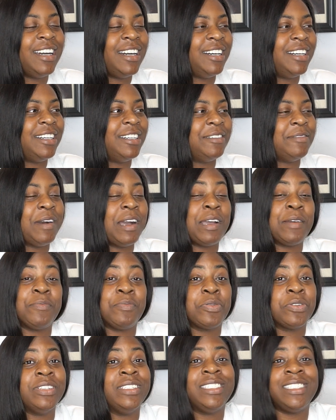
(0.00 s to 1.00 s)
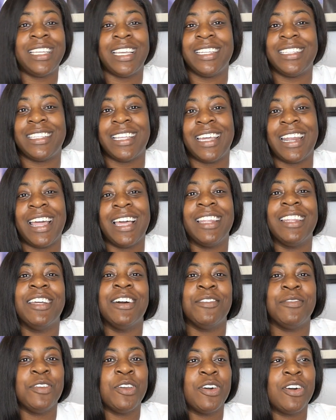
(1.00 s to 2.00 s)
I appreciate that. I
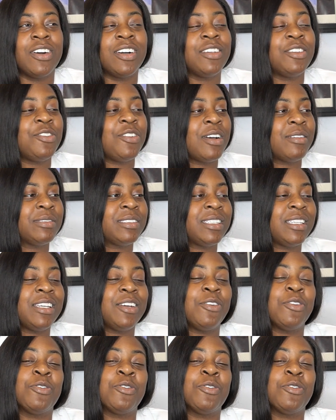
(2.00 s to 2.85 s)
love y'all, you know what I'm saying?